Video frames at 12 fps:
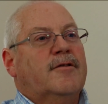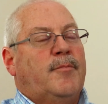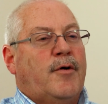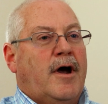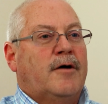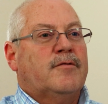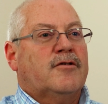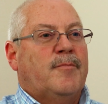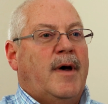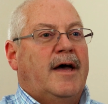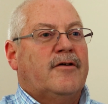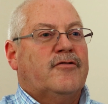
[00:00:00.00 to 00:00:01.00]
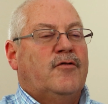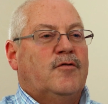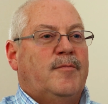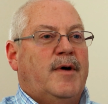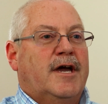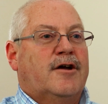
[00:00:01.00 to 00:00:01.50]
the proudest milestone
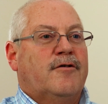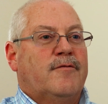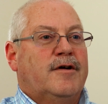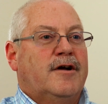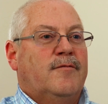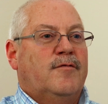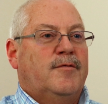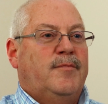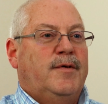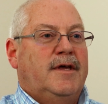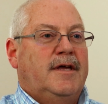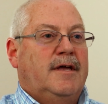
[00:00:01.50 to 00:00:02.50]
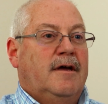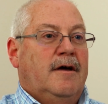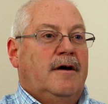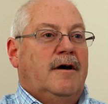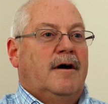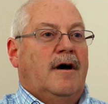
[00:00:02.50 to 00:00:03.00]
in my career would be
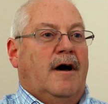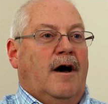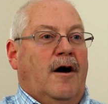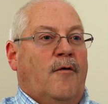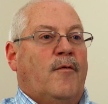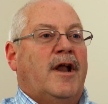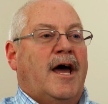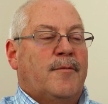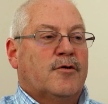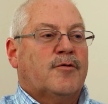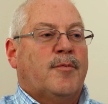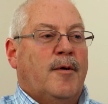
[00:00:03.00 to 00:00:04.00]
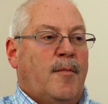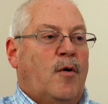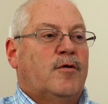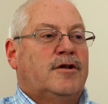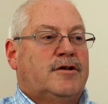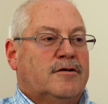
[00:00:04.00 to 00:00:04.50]
uh, when I was
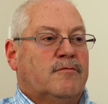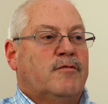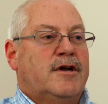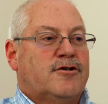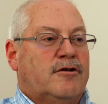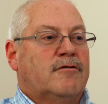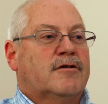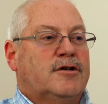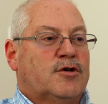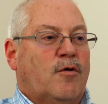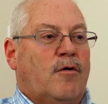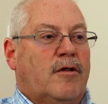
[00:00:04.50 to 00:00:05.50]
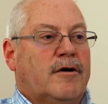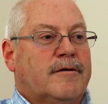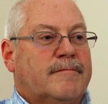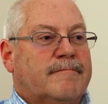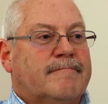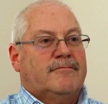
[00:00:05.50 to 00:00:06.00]
promoted to regional controller.
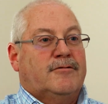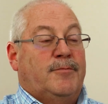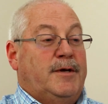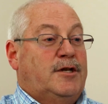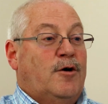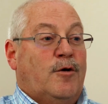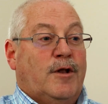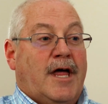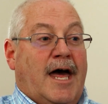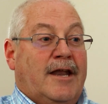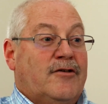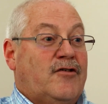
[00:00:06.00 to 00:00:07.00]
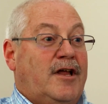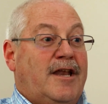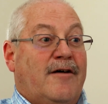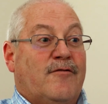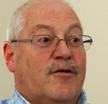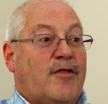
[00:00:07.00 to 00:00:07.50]
To be totally honest, I
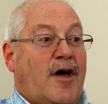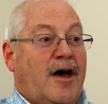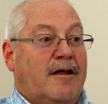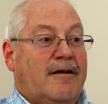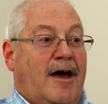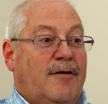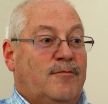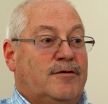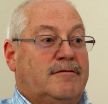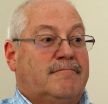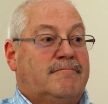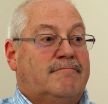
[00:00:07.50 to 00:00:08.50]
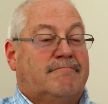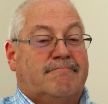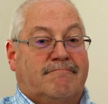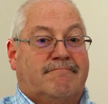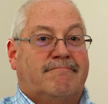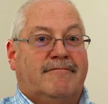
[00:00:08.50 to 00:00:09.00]
never thought I would
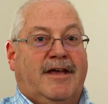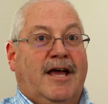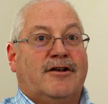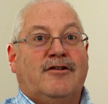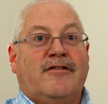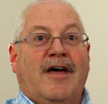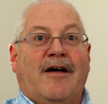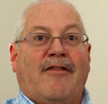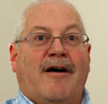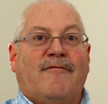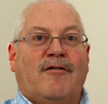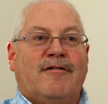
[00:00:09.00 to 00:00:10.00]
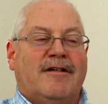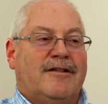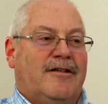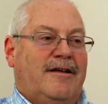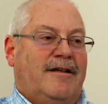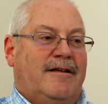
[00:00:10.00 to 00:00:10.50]
get to that level.
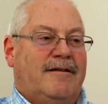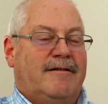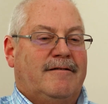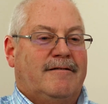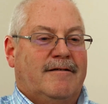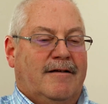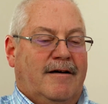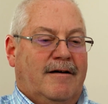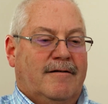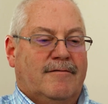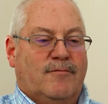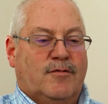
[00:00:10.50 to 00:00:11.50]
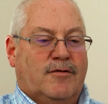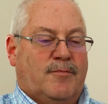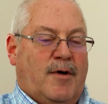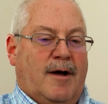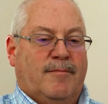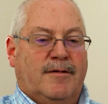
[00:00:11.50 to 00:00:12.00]
It, it, it was
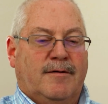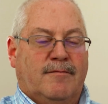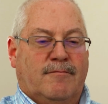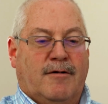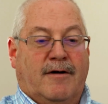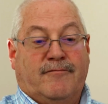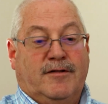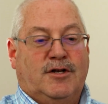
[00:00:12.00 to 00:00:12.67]
probably roughly